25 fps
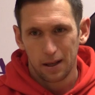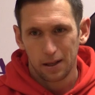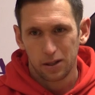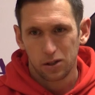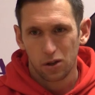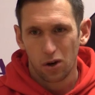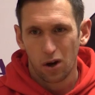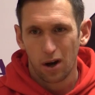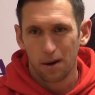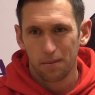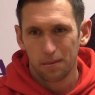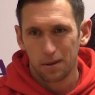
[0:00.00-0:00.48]
the
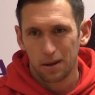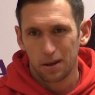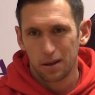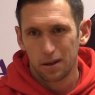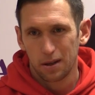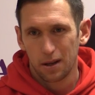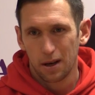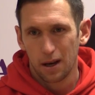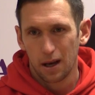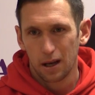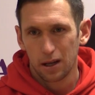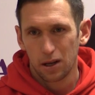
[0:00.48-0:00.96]
time,
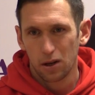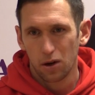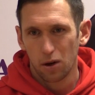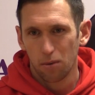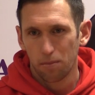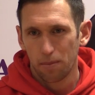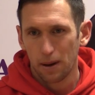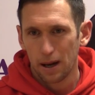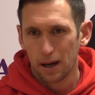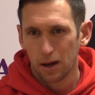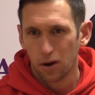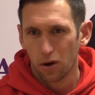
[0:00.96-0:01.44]
you know, you
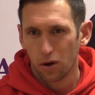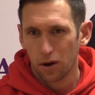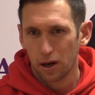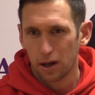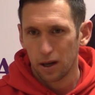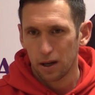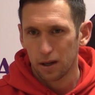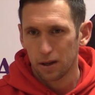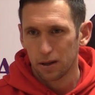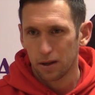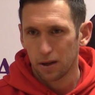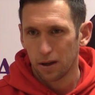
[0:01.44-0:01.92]
look back on
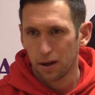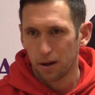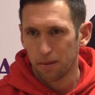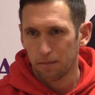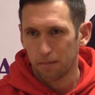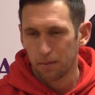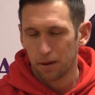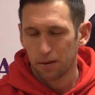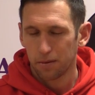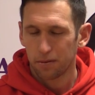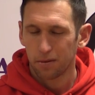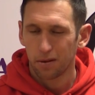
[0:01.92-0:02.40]
it,
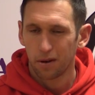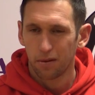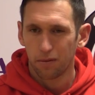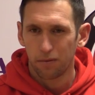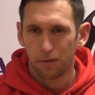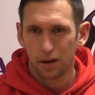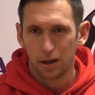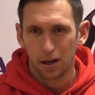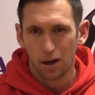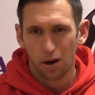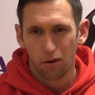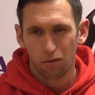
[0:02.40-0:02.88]
if the
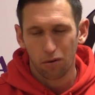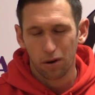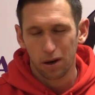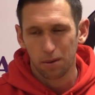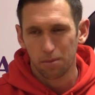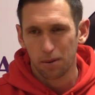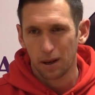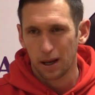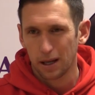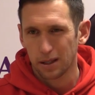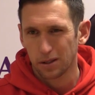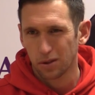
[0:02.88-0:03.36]
video
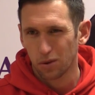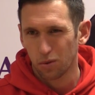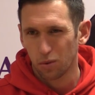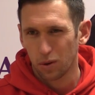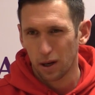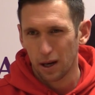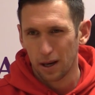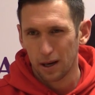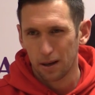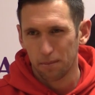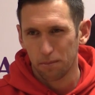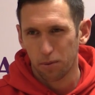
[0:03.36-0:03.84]
replays and all
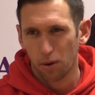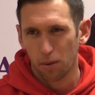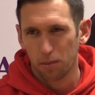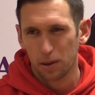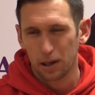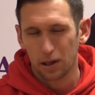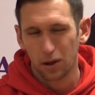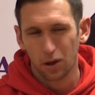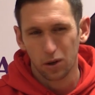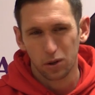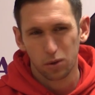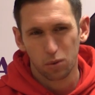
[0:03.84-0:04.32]
that, and it
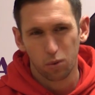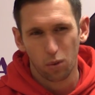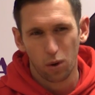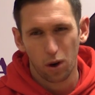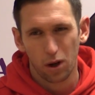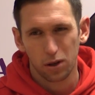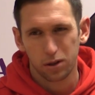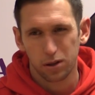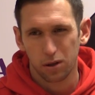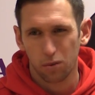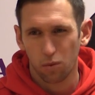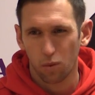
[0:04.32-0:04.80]
probably looks
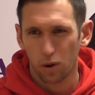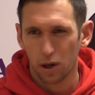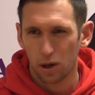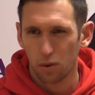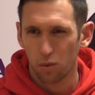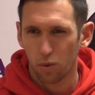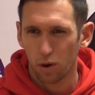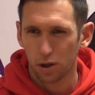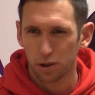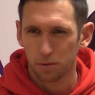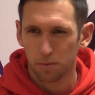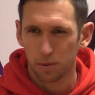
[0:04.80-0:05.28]
worse than what it
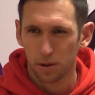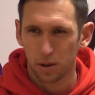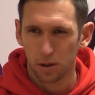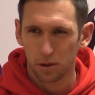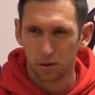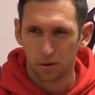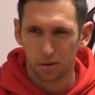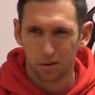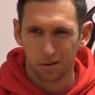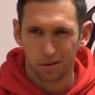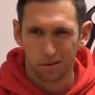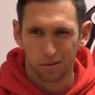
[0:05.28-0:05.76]
was,
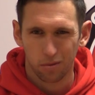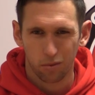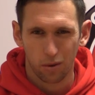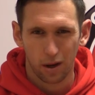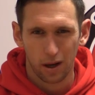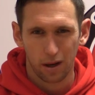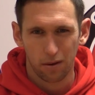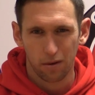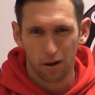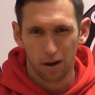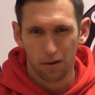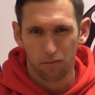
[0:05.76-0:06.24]
because
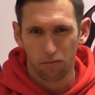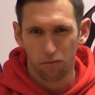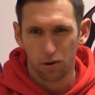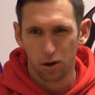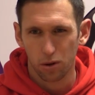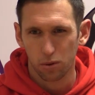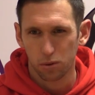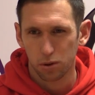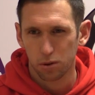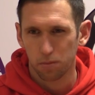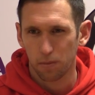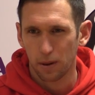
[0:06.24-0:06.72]
in
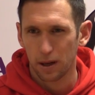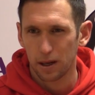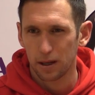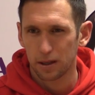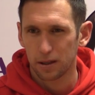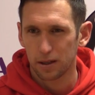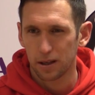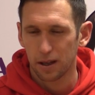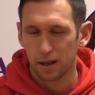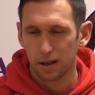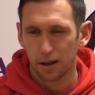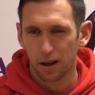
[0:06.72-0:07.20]
real
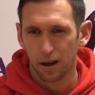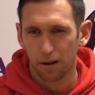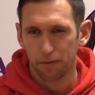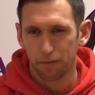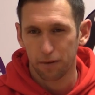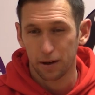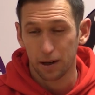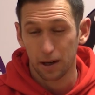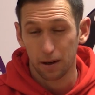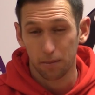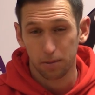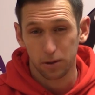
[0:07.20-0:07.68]
speed, I
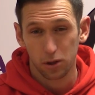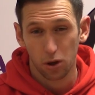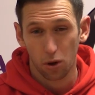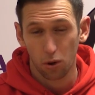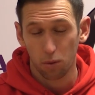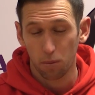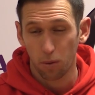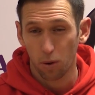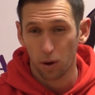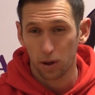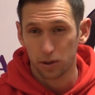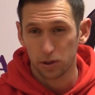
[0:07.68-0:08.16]
think the
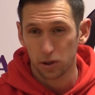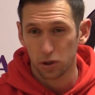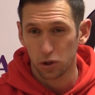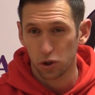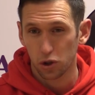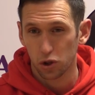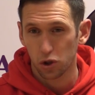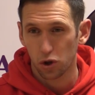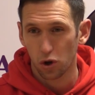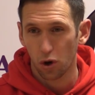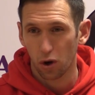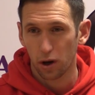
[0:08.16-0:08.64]
two boys have
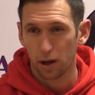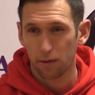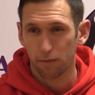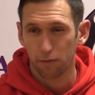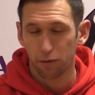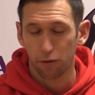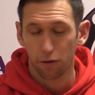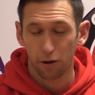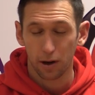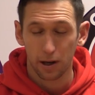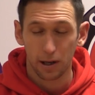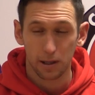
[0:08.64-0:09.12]
just gone in
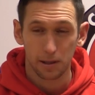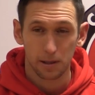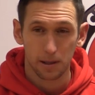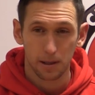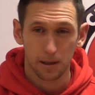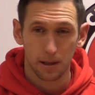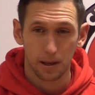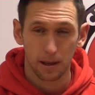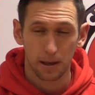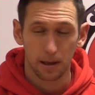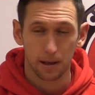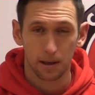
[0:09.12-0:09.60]
for it.
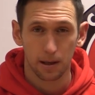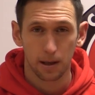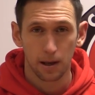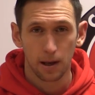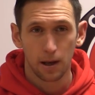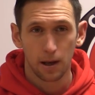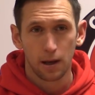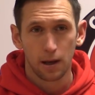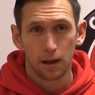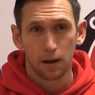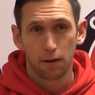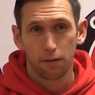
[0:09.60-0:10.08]
The
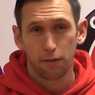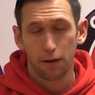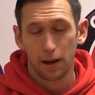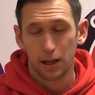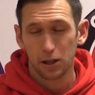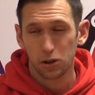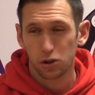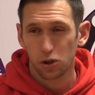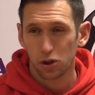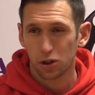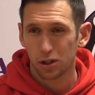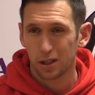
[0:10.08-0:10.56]

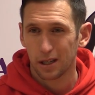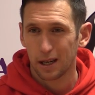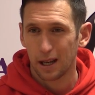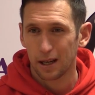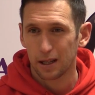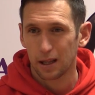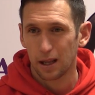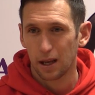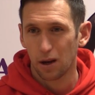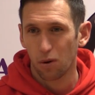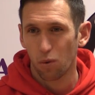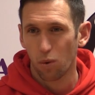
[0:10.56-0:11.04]
fella's just
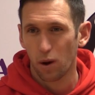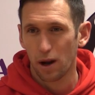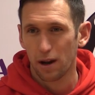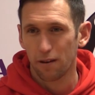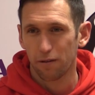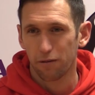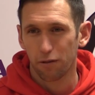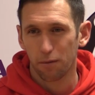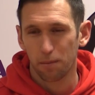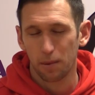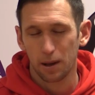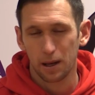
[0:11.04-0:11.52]
nicked it away
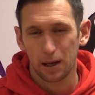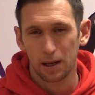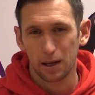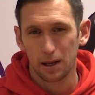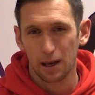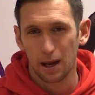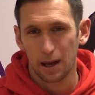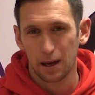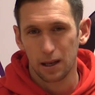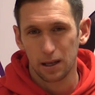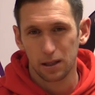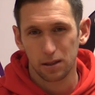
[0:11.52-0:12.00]
from him,
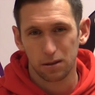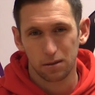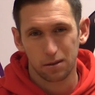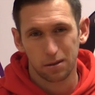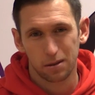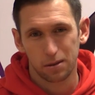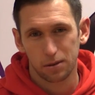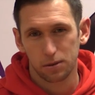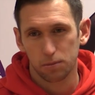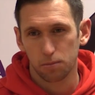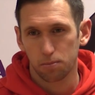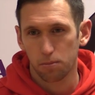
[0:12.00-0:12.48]
and
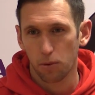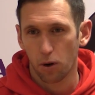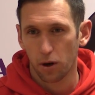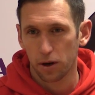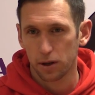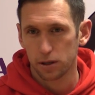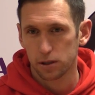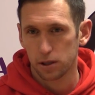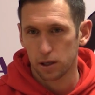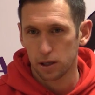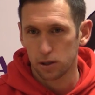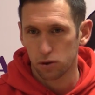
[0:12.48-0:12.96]
he's
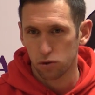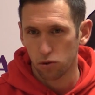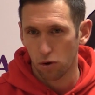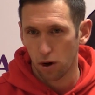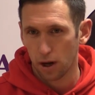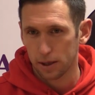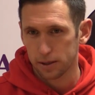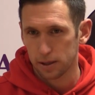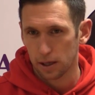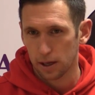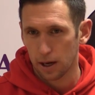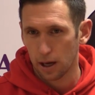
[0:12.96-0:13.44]
honestly
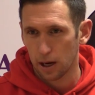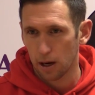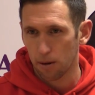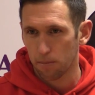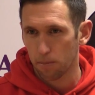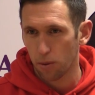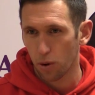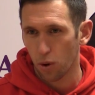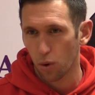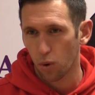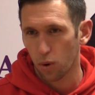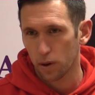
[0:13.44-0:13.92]
tried to get the
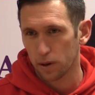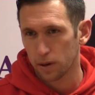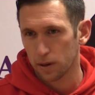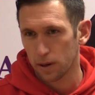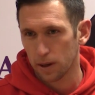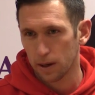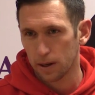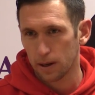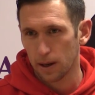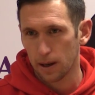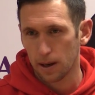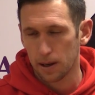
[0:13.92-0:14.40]
ball,
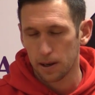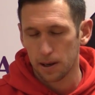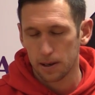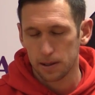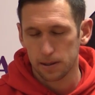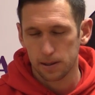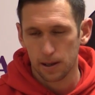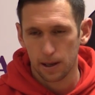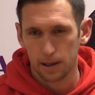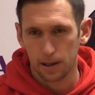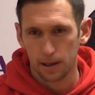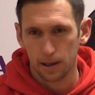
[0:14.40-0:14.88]
and
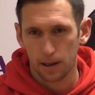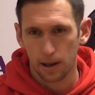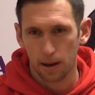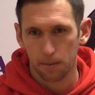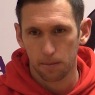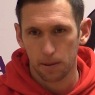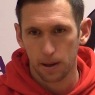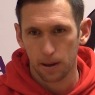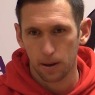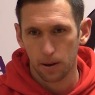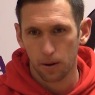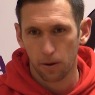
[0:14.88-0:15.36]
he's ended
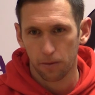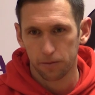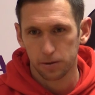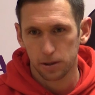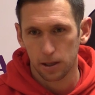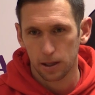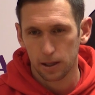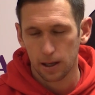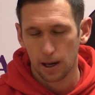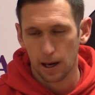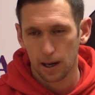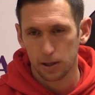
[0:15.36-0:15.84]
up
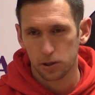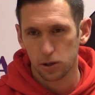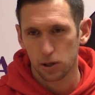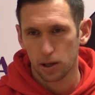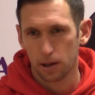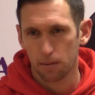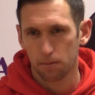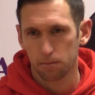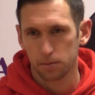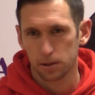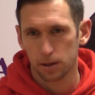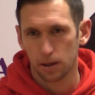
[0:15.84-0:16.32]
obviously catching
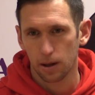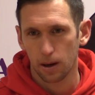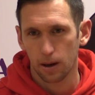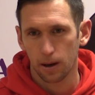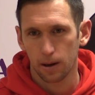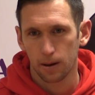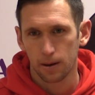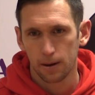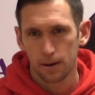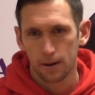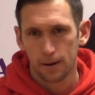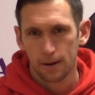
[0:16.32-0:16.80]
him. So,
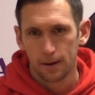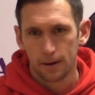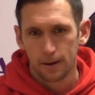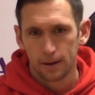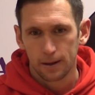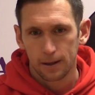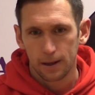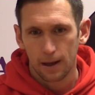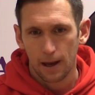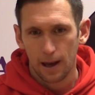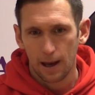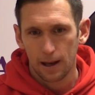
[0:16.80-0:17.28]

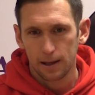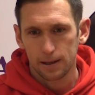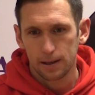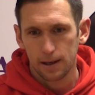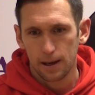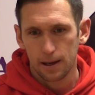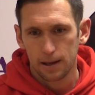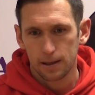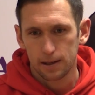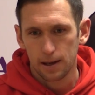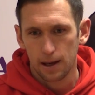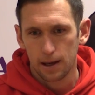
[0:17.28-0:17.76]
yeah,
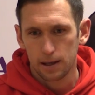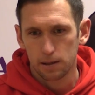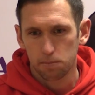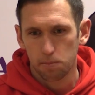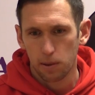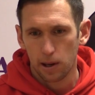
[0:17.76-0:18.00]
he's